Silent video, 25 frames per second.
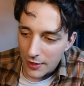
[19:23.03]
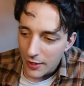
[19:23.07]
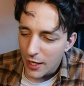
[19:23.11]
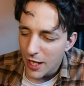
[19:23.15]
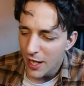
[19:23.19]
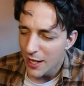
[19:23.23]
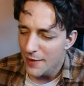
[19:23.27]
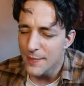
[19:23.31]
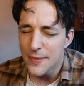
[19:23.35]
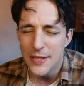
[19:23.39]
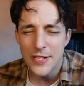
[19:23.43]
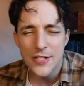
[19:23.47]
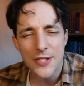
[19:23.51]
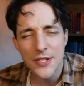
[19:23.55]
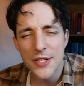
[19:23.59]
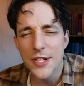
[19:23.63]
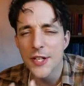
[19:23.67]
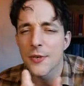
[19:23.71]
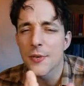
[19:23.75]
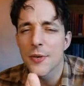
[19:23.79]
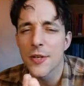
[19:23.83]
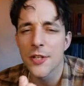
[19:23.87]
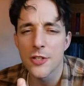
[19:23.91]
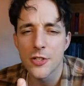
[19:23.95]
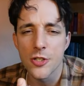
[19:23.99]
A
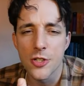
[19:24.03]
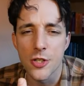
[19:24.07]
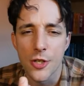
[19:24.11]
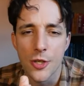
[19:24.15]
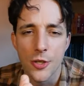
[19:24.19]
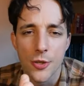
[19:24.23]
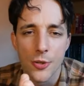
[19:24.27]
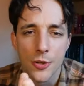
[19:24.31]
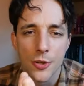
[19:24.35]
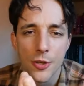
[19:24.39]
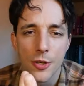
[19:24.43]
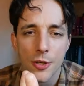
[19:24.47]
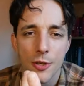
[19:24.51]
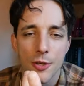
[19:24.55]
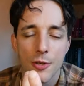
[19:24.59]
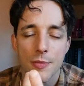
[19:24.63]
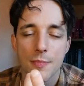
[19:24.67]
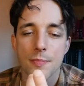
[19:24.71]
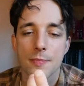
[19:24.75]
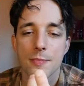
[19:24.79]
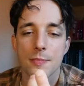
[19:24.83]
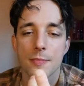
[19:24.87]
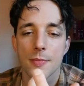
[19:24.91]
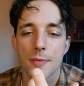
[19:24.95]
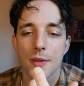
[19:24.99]
mysterious look.
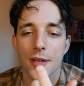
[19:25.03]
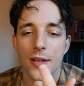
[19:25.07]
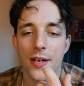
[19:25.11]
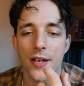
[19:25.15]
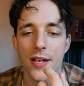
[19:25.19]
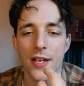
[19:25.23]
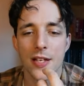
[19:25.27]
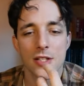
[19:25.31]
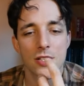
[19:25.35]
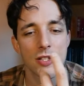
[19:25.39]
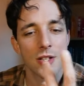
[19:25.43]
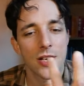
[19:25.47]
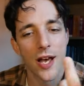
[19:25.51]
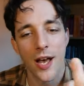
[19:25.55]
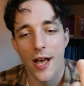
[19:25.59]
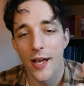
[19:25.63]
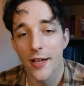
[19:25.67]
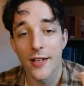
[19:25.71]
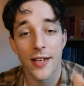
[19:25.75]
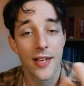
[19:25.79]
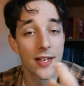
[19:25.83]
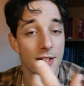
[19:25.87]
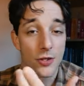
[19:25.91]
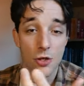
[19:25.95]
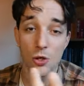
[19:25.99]
It's
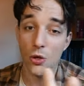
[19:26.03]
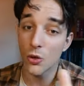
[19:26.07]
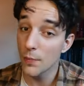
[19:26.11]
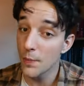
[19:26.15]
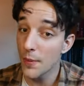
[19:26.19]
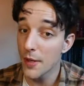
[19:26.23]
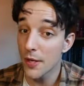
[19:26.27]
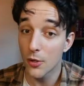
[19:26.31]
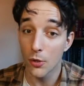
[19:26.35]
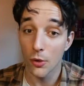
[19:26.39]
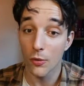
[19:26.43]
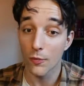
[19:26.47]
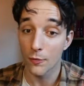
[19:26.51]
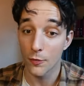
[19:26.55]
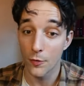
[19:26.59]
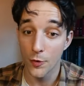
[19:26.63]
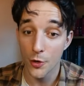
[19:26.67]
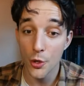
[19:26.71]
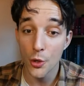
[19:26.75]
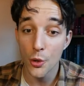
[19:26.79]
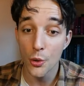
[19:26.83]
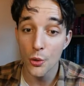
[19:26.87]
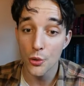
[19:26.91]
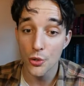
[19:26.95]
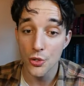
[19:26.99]
like, it could be
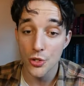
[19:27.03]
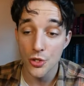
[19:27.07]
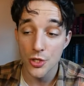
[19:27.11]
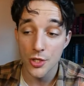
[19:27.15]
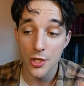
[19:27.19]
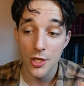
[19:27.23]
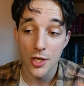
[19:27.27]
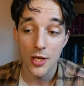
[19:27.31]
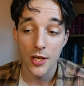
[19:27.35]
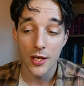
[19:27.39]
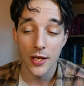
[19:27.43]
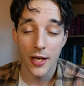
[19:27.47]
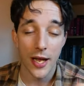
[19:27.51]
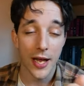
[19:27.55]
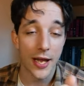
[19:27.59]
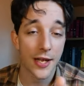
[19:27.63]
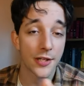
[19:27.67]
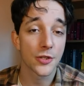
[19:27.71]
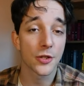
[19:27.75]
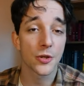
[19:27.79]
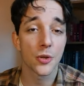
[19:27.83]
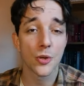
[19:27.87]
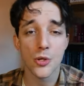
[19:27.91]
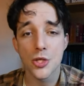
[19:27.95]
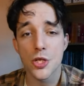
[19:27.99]
confused,
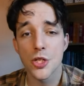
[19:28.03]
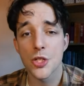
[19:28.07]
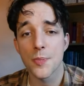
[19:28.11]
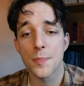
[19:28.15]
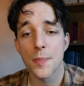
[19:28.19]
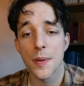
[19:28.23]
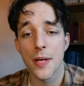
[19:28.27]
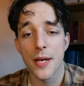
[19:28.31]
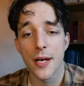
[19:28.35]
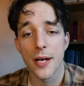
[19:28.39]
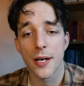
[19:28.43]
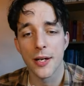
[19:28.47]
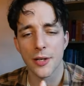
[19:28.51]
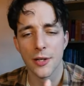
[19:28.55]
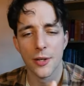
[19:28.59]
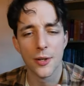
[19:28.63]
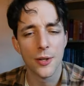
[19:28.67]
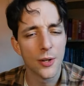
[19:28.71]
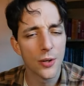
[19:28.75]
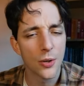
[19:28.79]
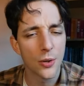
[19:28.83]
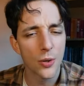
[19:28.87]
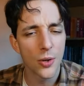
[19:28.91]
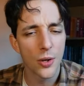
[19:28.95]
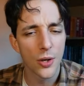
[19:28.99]
it could just be a
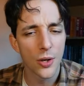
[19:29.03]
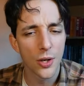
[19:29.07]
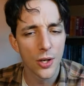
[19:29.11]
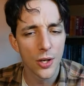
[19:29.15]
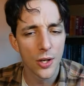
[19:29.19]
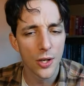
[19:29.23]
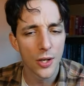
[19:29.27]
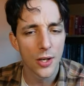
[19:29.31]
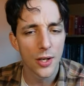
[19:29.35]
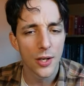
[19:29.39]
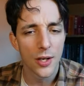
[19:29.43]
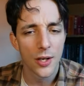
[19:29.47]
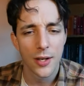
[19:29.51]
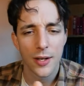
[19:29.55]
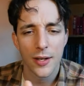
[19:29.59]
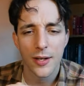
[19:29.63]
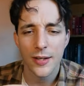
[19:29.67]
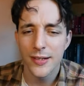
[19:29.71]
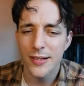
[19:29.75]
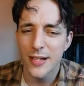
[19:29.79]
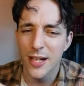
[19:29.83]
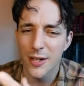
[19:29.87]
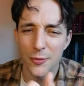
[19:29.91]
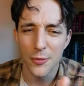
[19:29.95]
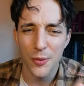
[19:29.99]
look
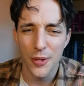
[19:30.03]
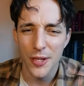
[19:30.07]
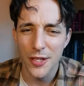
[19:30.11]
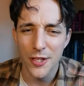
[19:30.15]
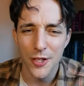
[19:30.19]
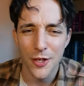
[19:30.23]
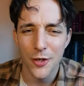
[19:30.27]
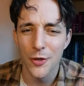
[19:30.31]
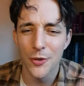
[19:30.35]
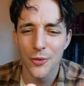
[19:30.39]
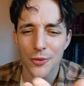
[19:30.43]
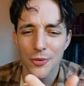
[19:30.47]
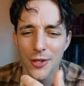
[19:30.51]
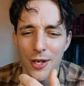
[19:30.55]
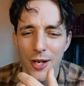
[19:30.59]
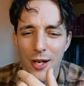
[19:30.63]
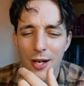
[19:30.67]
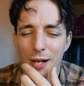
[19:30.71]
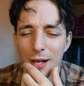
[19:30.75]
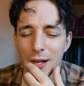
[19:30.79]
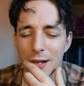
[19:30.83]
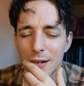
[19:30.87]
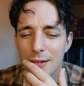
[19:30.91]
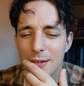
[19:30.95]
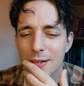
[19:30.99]
that we don't,
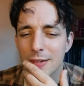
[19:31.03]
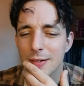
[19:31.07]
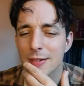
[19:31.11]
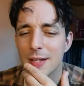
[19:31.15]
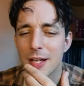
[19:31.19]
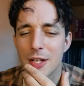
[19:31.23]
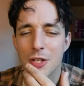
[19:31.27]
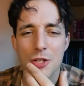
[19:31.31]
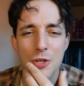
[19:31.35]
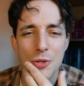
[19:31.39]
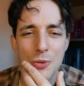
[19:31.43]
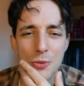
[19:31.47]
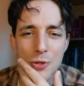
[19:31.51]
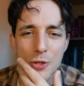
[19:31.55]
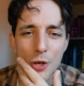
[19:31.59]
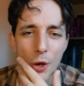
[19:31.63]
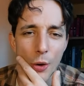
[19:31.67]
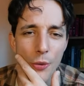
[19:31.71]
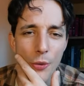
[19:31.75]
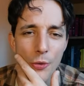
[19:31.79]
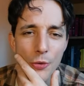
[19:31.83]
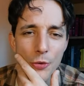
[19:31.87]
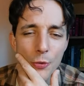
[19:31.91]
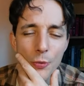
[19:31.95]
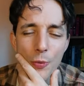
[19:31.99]
that you
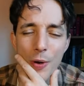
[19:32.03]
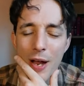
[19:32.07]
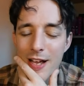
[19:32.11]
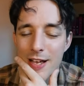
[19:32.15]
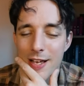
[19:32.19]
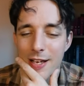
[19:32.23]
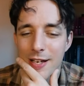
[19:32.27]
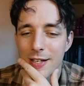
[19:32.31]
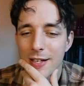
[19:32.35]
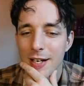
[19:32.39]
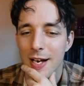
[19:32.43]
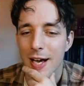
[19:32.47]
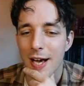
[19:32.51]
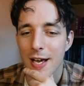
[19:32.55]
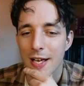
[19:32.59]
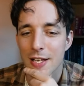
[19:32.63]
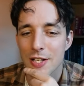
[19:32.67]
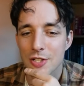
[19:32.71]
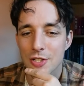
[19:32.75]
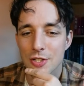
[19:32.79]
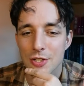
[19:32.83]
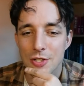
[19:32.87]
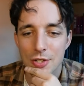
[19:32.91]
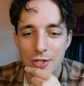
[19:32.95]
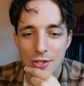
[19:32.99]
don't
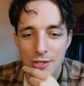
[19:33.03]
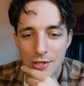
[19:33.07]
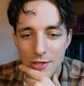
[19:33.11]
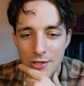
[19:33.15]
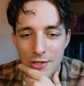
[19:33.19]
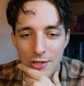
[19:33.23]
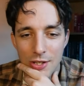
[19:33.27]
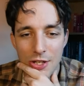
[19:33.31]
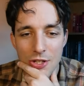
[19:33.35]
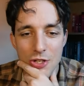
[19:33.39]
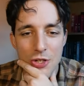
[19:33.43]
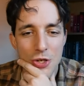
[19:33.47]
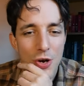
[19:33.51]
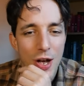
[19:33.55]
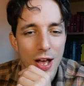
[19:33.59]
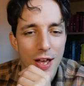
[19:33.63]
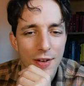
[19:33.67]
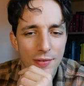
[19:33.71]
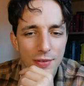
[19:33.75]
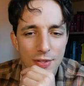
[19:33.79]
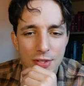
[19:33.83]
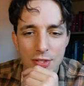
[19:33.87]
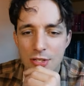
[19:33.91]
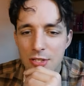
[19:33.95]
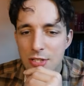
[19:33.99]
recognize, that you
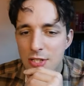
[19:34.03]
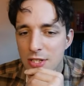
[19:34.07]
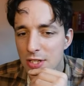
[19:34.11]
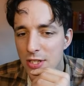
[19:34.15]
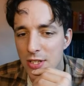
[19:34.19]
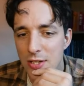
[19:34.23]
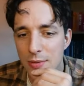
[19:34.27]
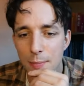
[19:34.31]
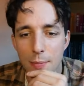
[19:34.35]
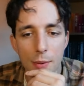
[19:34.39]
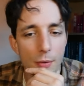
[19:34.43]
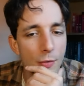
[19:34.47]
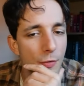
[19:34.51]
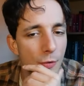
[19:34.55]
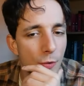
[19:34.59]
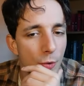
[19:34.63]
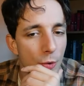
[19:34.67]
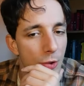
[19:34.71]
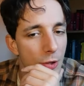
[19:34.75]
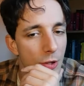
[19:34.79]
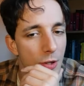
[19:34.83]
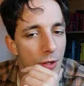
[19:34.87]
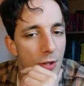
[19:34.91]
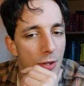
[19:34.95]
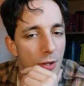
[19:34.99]
haven't seen before.